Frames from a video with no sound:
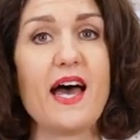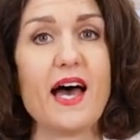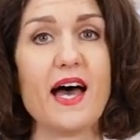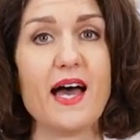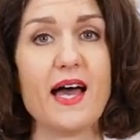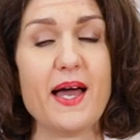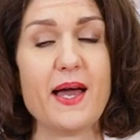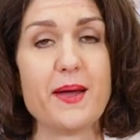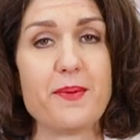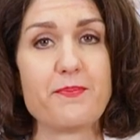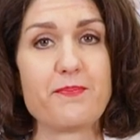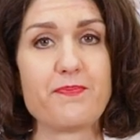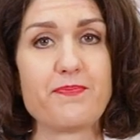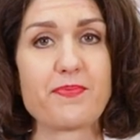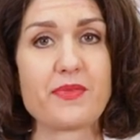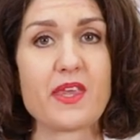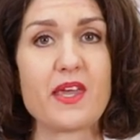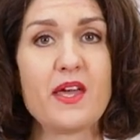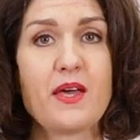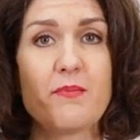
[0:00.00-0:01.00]

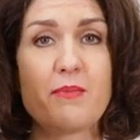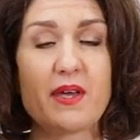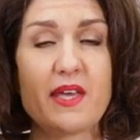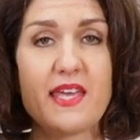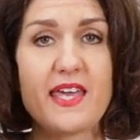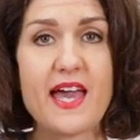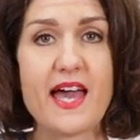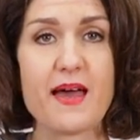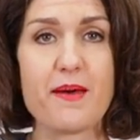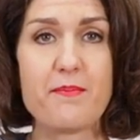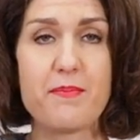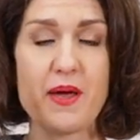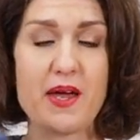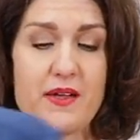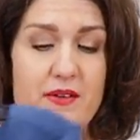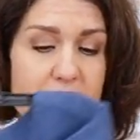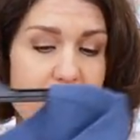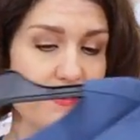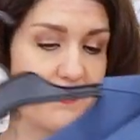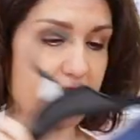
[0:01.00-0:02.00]
But yeah,
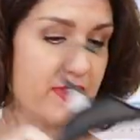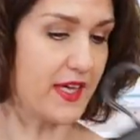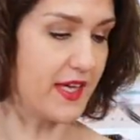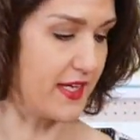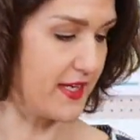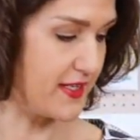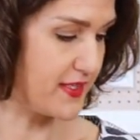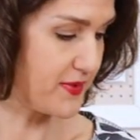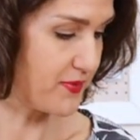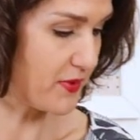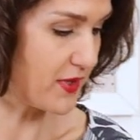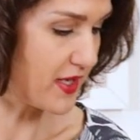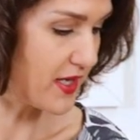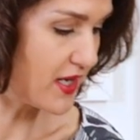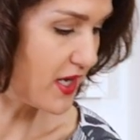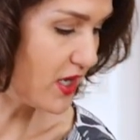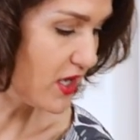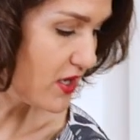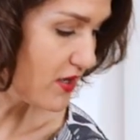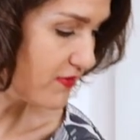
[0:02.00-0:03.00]
both of those were
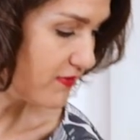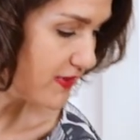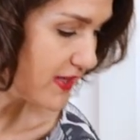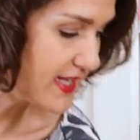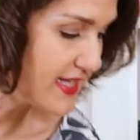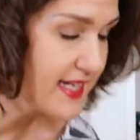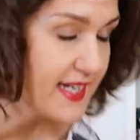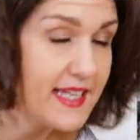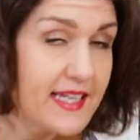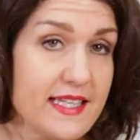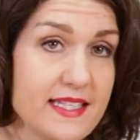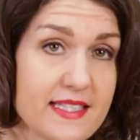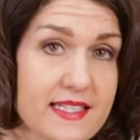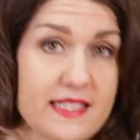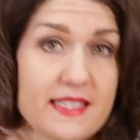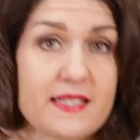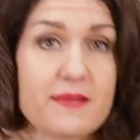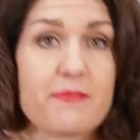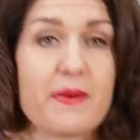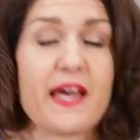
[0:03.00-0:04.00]
lovely and easy
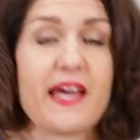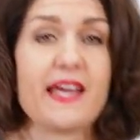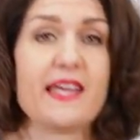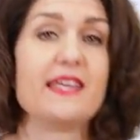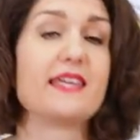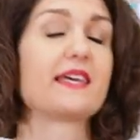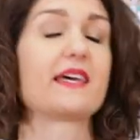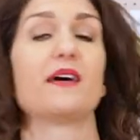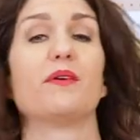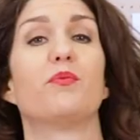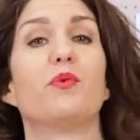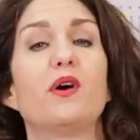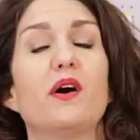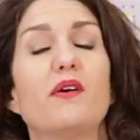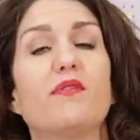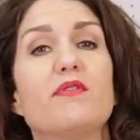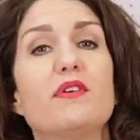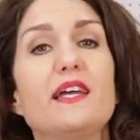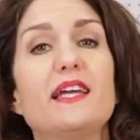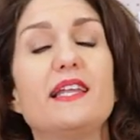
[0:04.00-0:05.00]
to make. And what
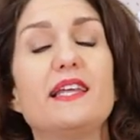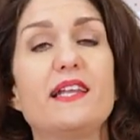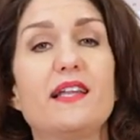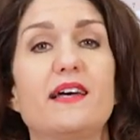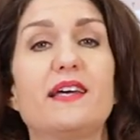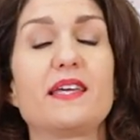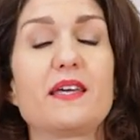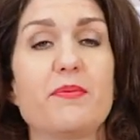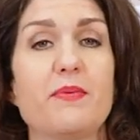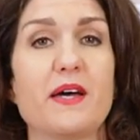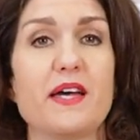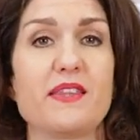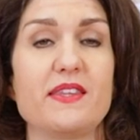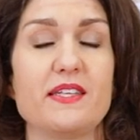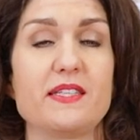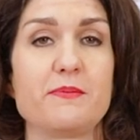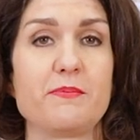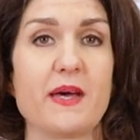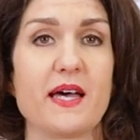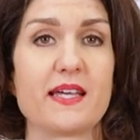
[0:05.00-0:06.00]
I really like about
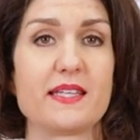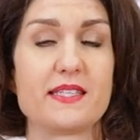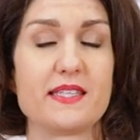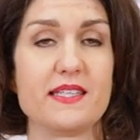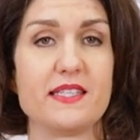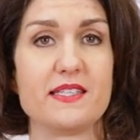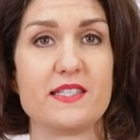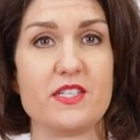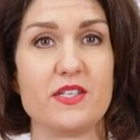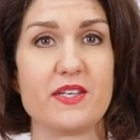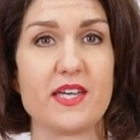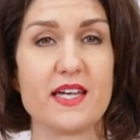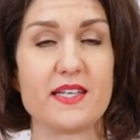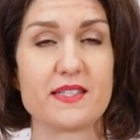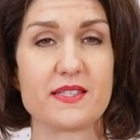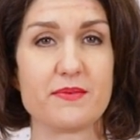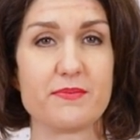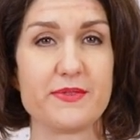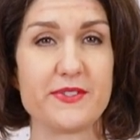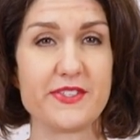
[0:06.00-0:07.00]
this pattern is you
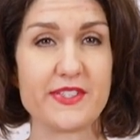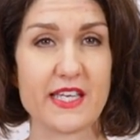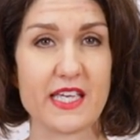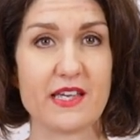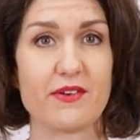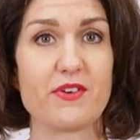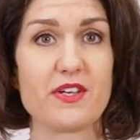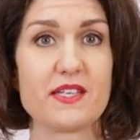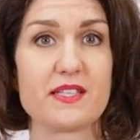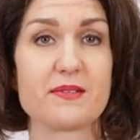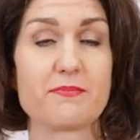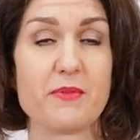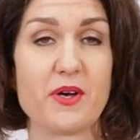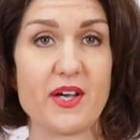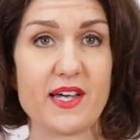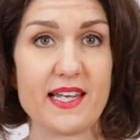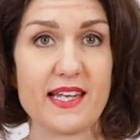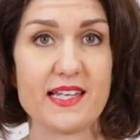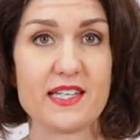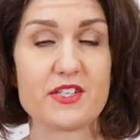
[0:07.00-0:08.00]
get some serious
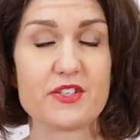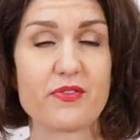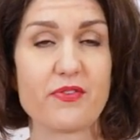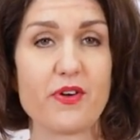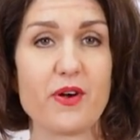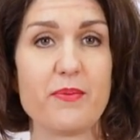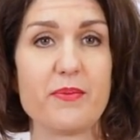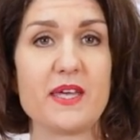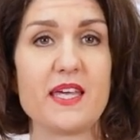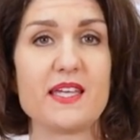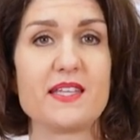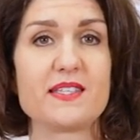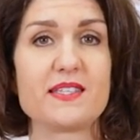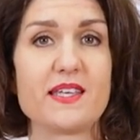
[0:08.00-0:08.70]
mileage from it.